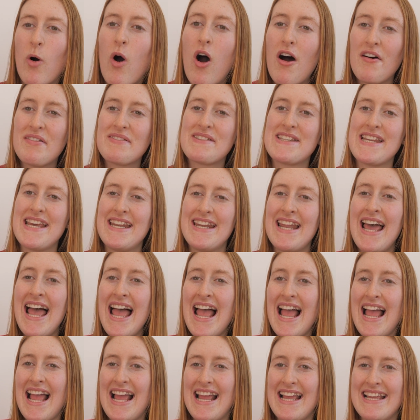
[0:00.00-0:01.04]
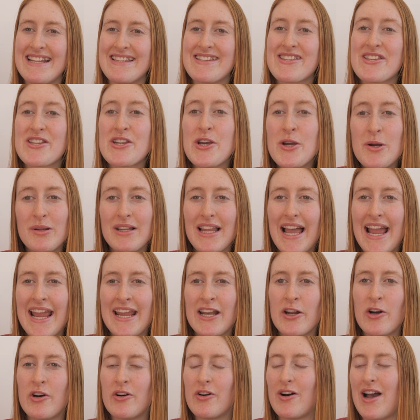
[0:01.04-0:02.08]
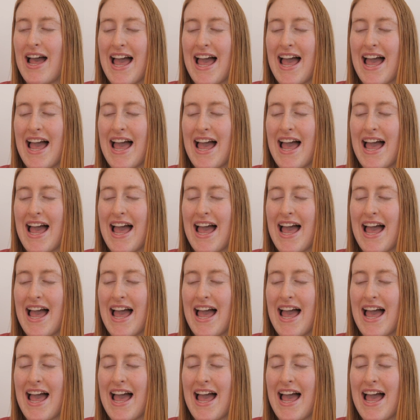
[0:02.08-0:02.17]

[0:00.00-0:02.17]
often it's too late or